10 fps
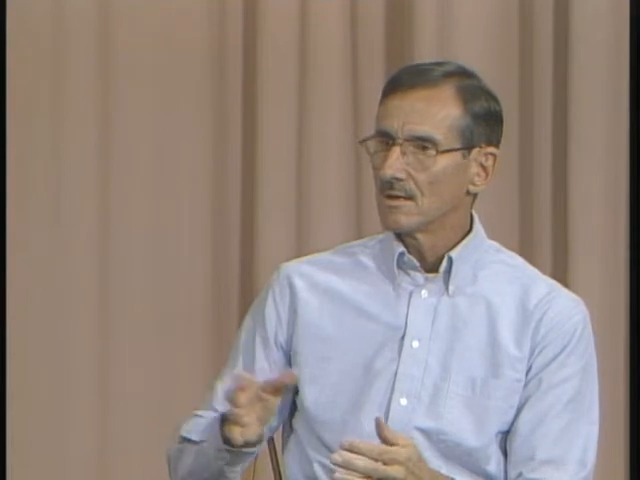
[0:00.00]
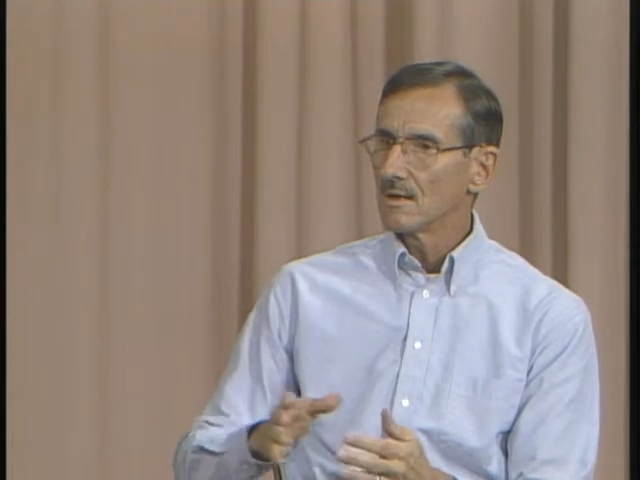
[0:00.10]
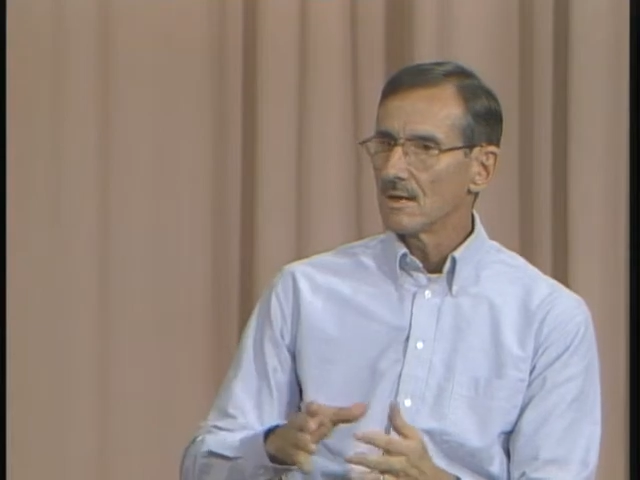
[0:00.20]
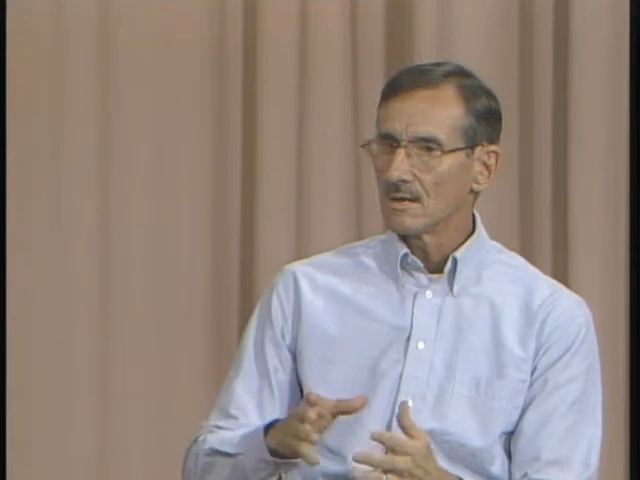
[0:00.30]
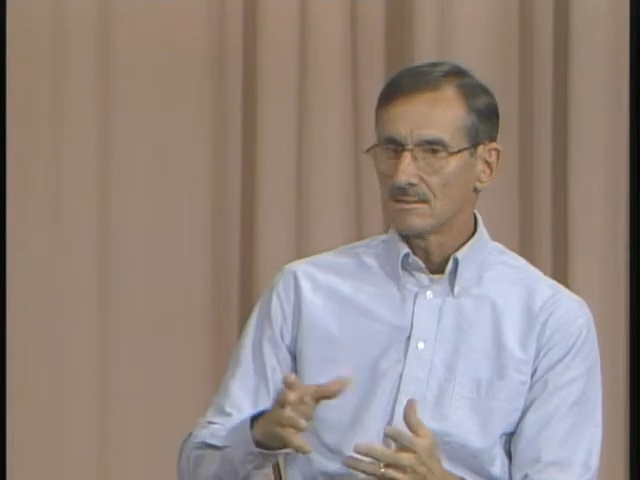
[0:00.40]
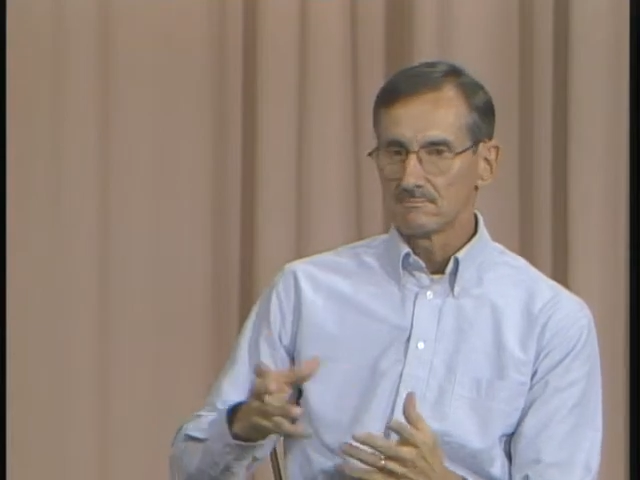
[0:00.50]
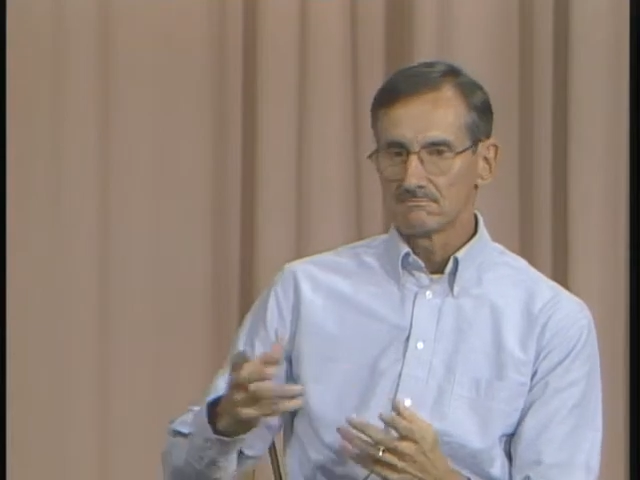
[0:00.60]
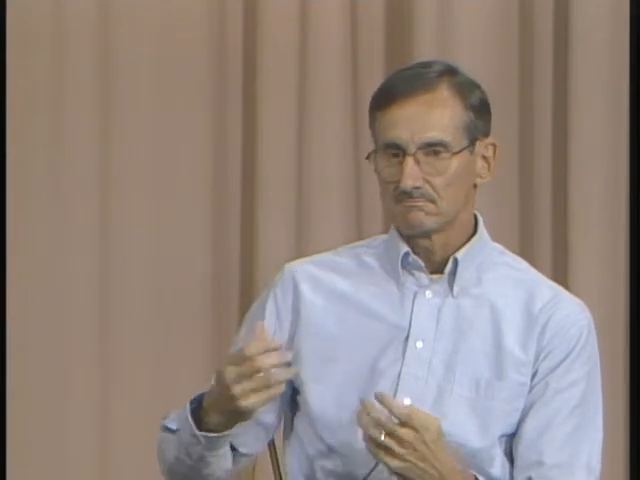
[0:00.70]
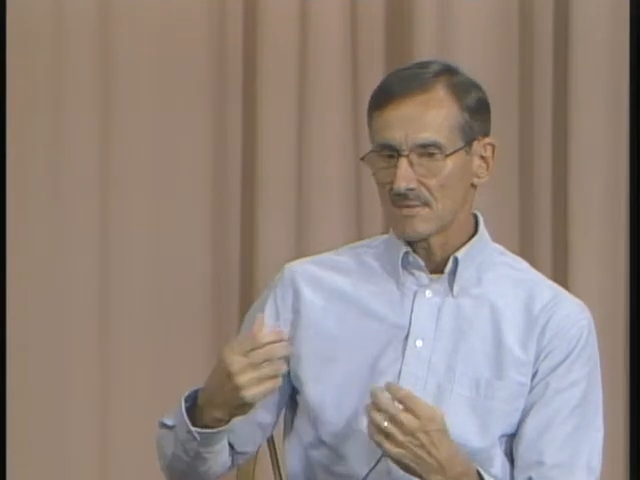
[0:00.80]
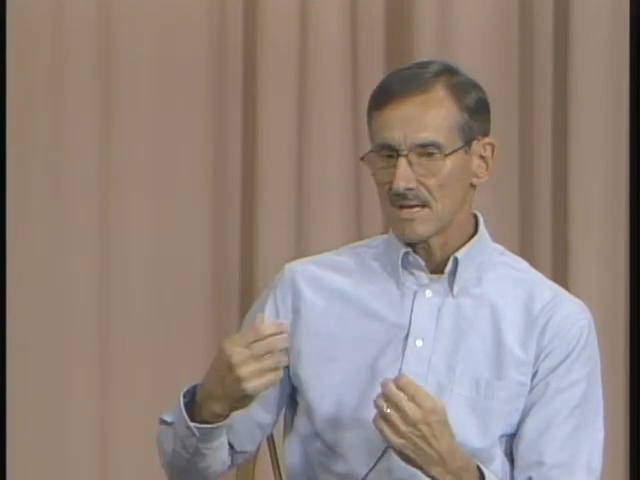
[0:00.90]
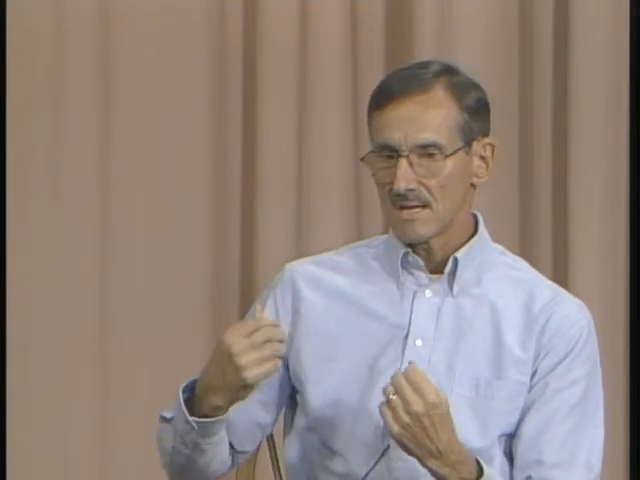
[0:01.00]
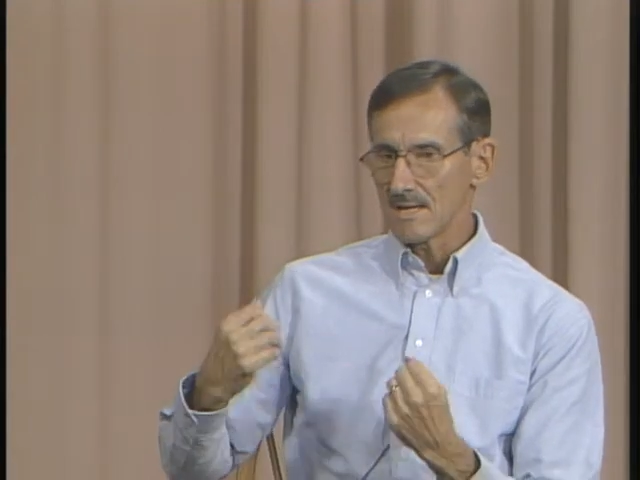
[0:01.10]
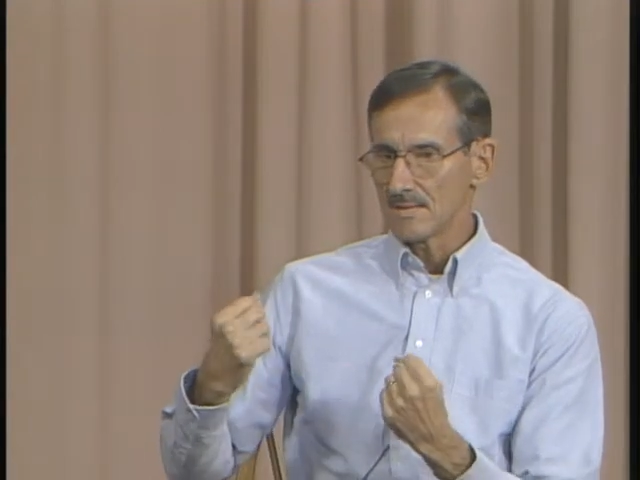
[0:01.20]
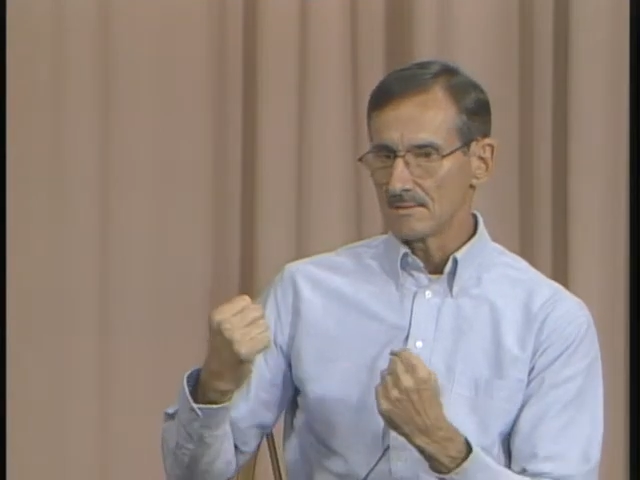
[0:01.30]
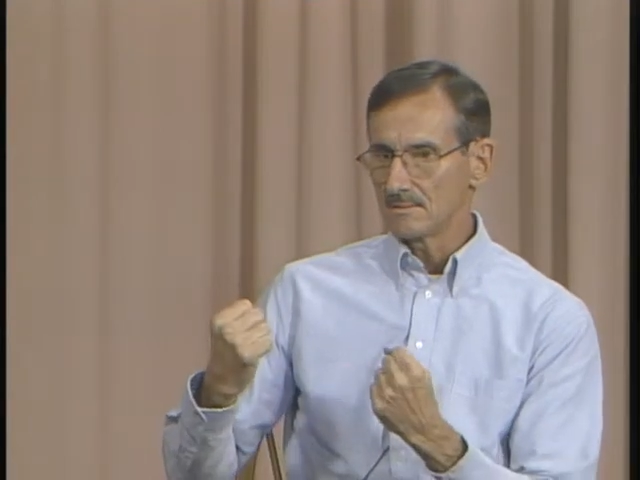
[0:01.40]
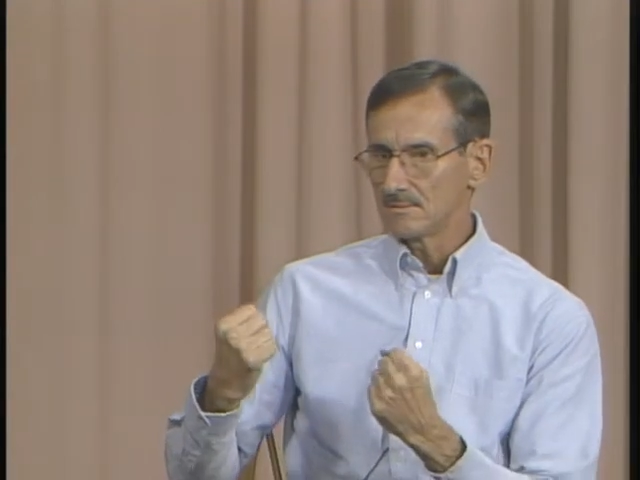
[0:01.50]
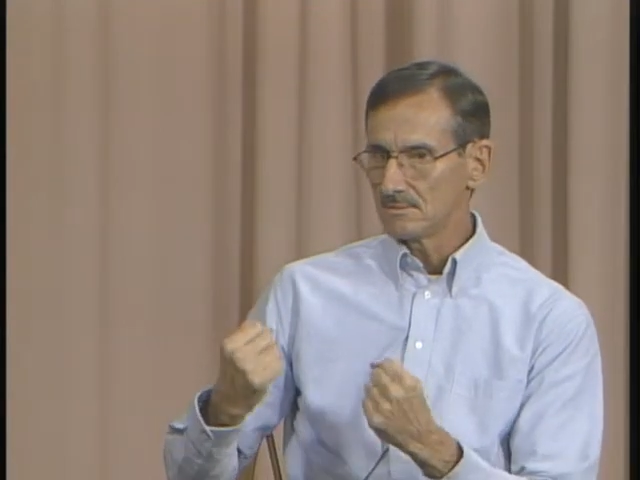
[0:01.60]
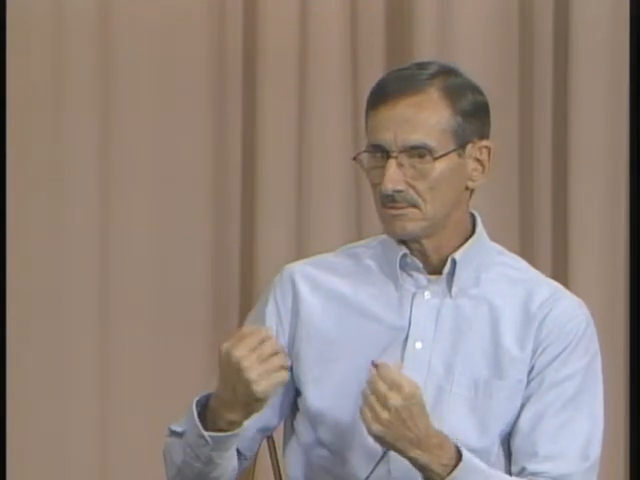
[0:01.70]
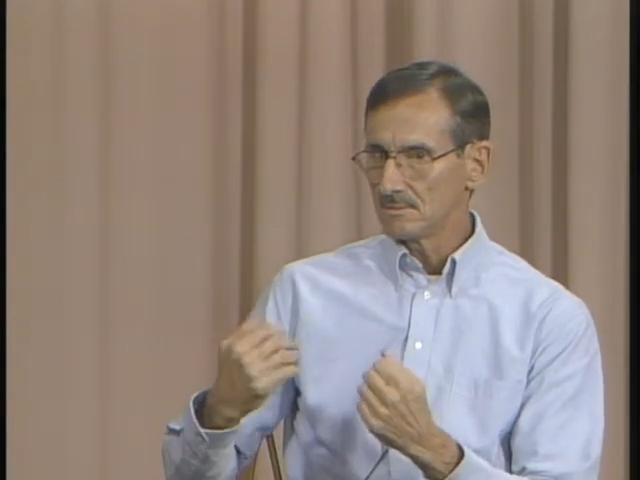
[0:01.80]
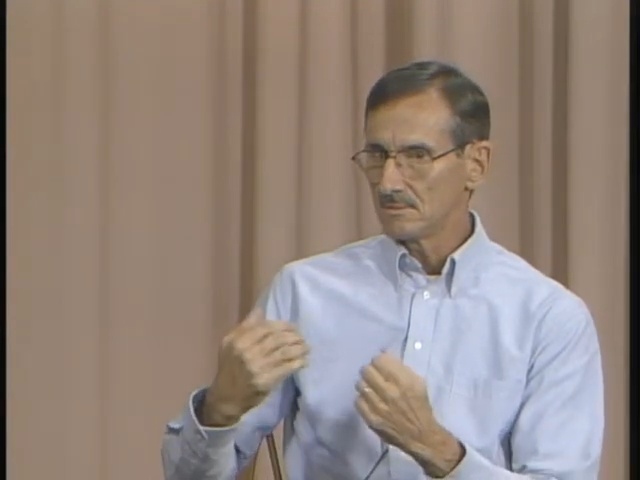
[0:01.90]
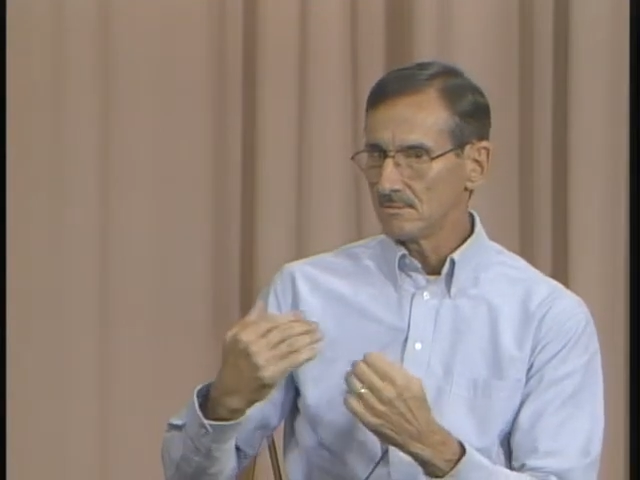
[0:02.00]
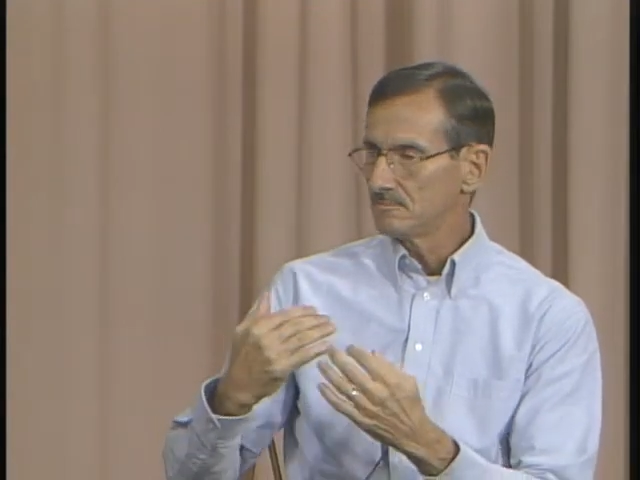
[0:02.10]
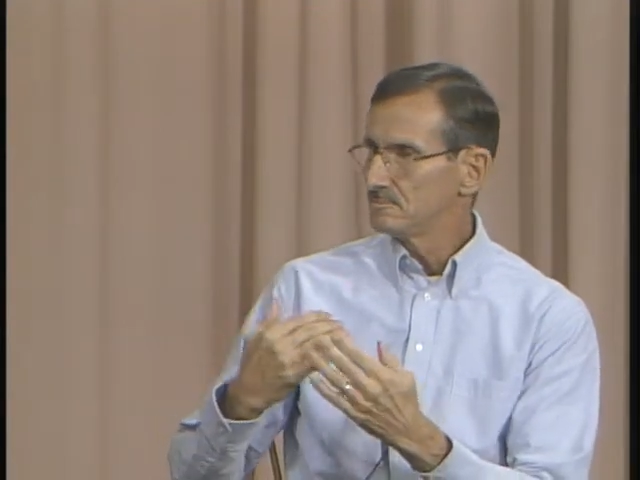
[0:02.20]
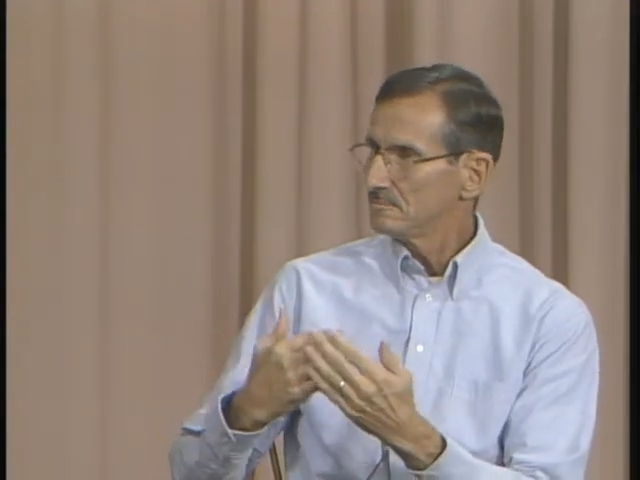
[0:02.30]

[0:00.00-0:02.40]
Uh, and you,